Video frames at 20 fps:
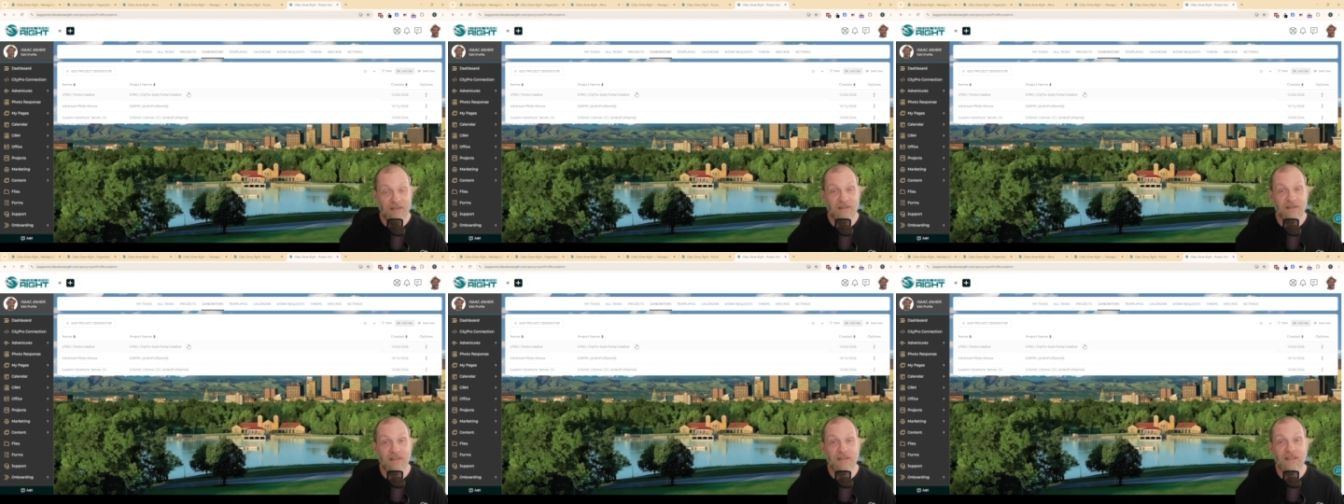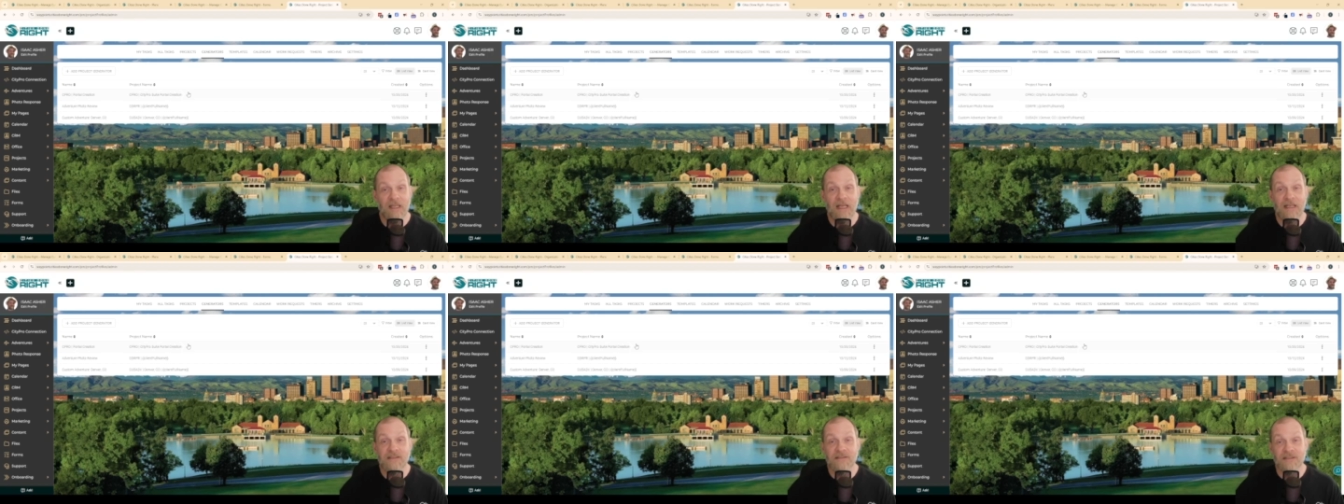the
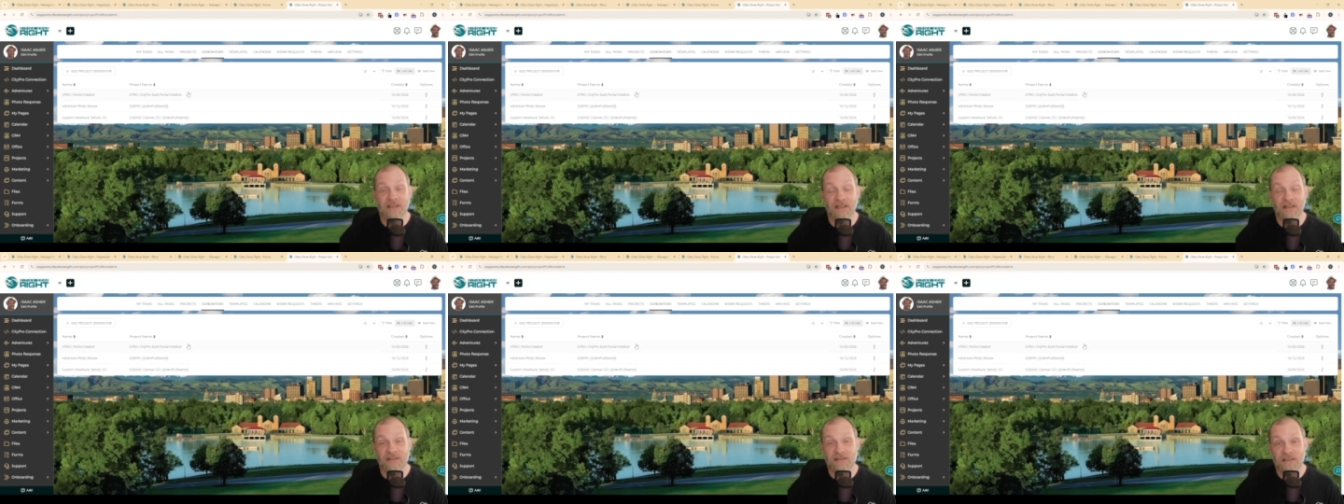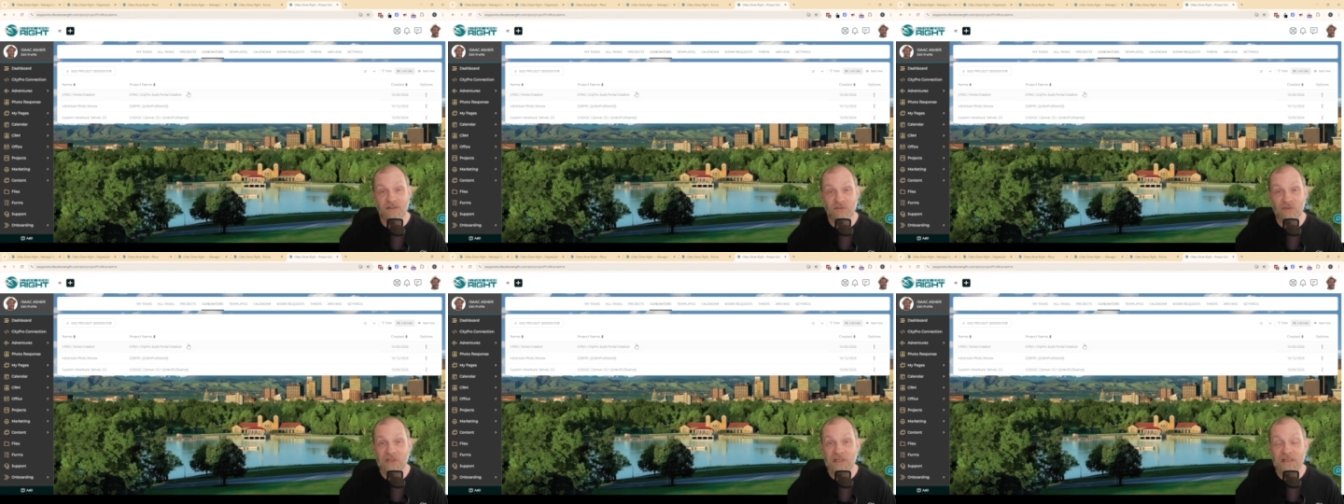last
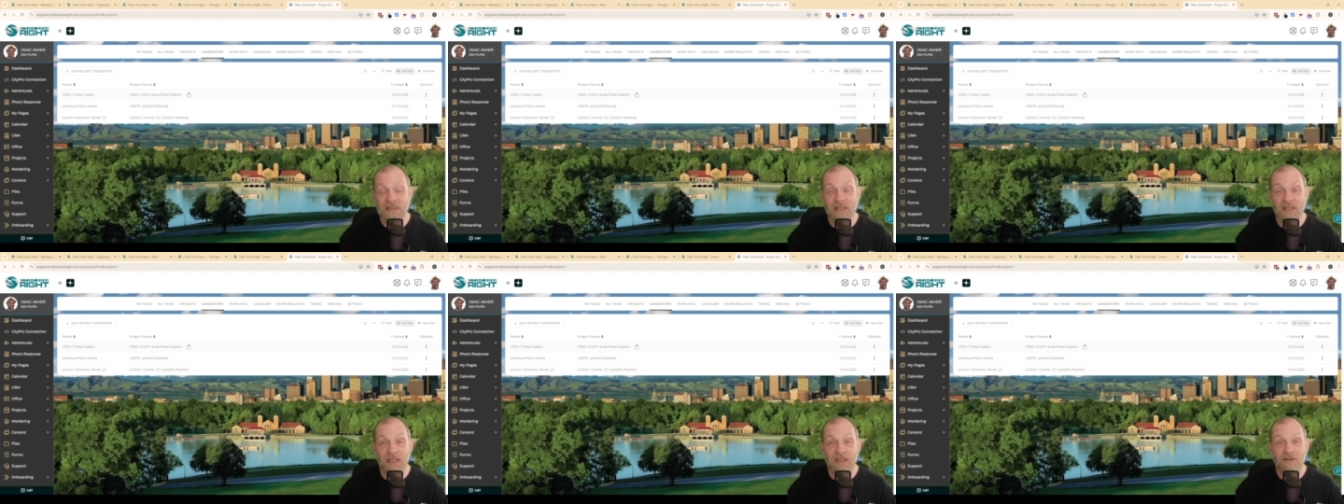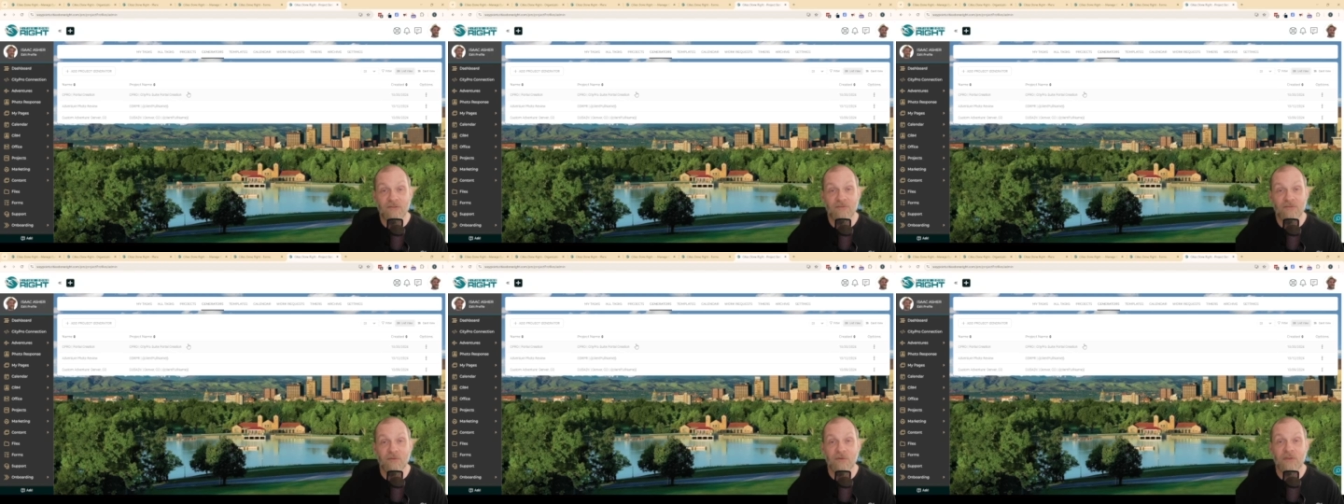activity
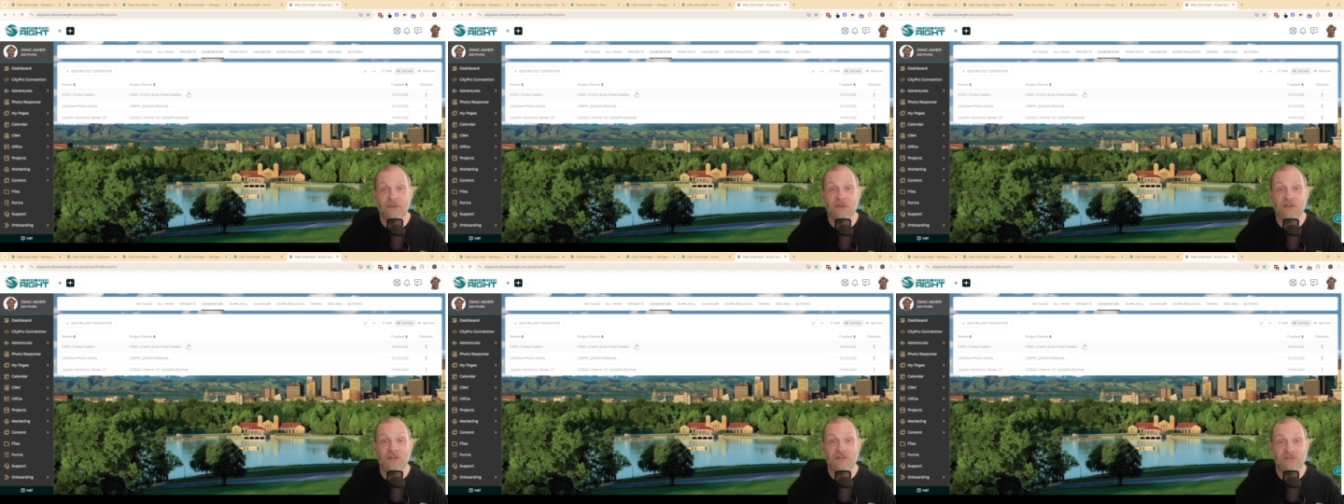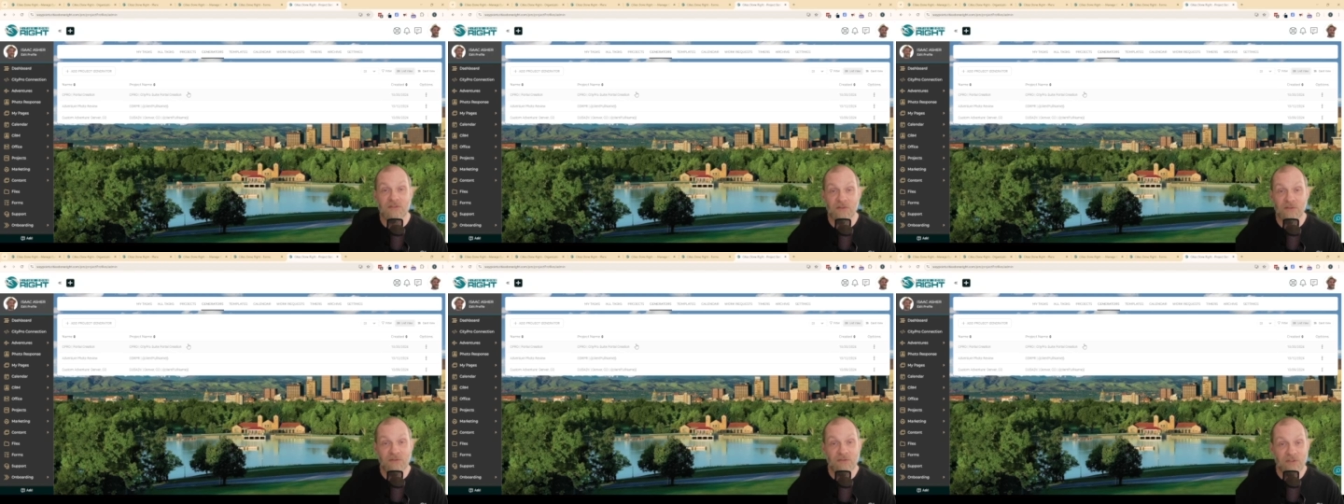date for the
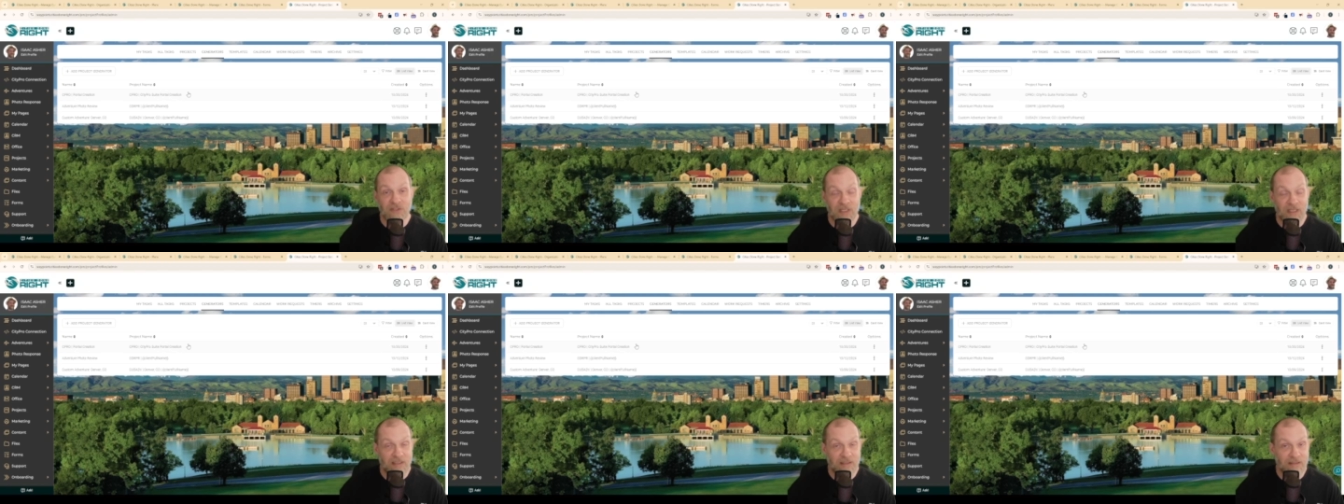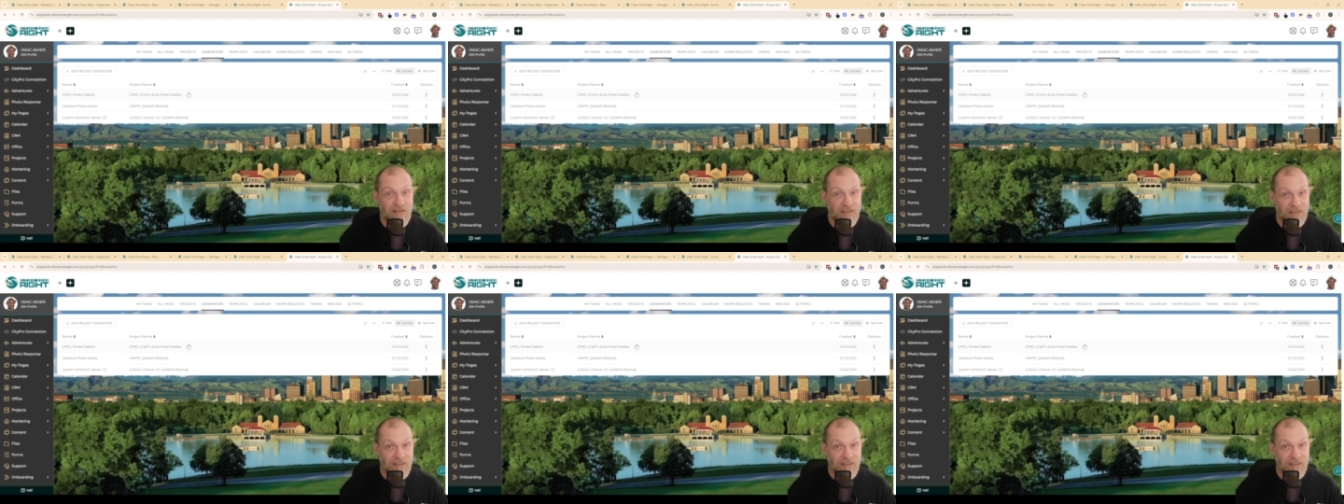associated